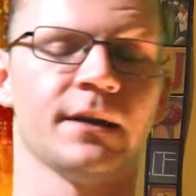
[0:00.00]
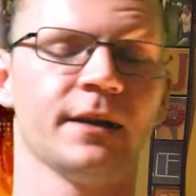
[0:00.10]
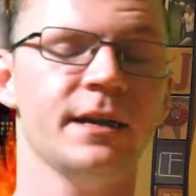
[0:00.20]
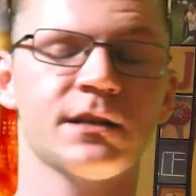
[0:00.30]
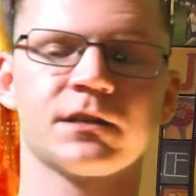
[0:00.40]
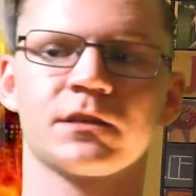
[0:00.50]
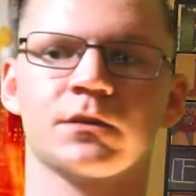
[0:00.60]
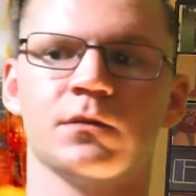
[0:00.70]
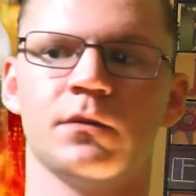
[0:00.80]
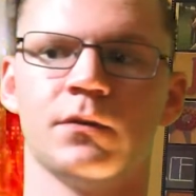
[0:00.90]
at
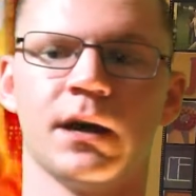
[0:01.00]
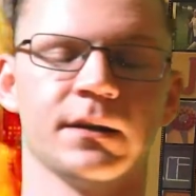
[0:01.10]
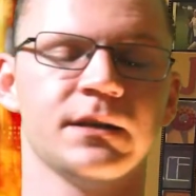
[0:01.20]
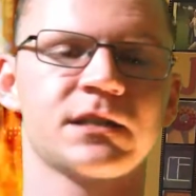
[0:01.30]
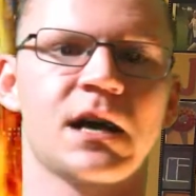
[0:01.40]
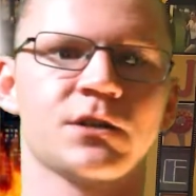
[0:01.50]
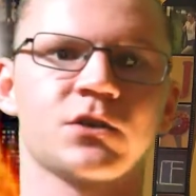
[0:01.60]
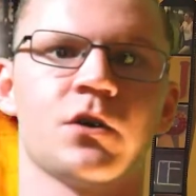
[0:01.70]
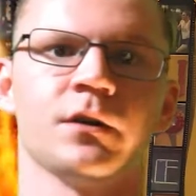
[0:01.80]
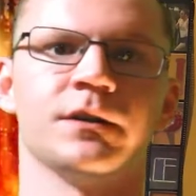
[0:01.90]
least got
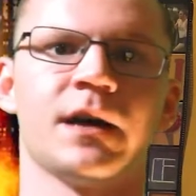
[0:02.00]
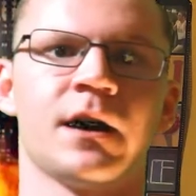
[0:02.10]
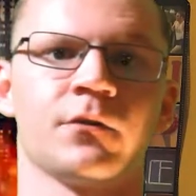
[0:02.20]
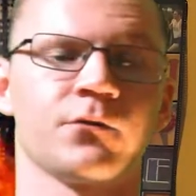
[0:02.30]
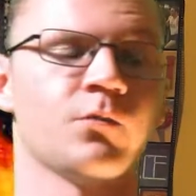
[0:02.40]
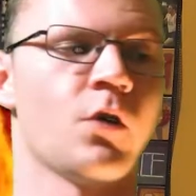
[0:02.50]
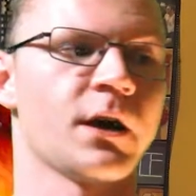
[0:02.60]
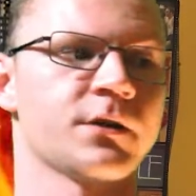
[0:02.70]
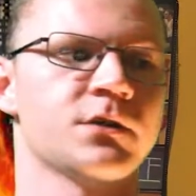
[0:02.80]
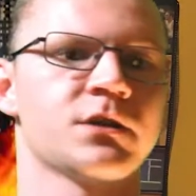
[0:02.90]
Scarlet down from what
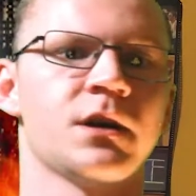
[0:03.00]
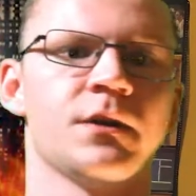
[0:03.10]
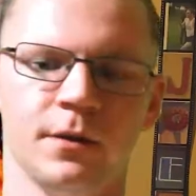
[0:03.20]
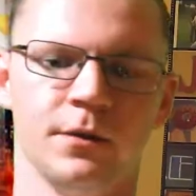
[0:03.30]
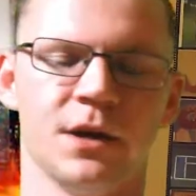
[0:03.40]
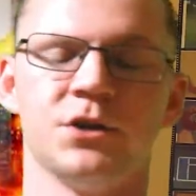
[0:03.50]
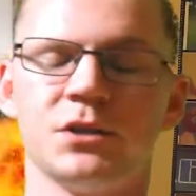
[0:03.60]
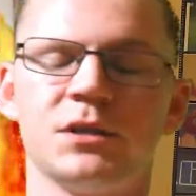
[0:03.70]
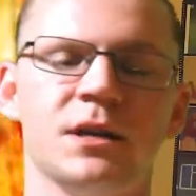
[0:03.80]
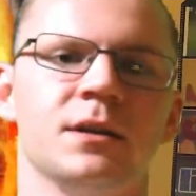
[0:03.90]
I could see. They
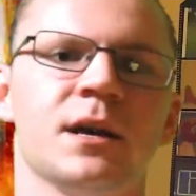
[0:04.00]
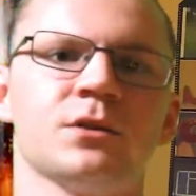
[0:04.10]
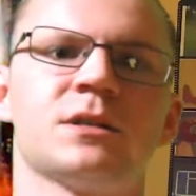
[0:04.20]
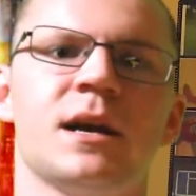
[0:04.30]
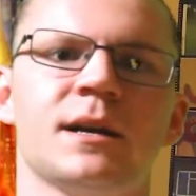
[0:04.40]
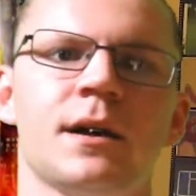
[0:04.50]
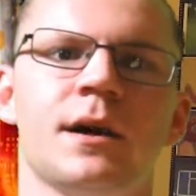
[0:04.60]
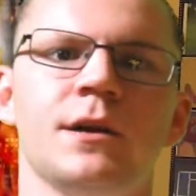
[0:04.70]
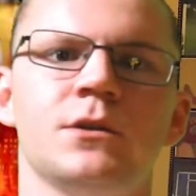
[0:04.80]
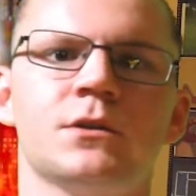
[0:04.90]
just didn't nail Snake
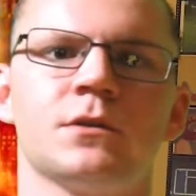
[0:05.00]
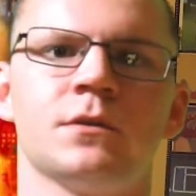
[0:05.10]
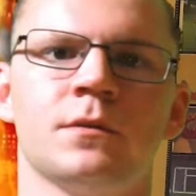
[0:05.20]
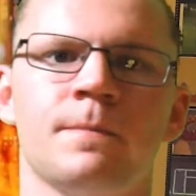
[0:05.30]
Eyes.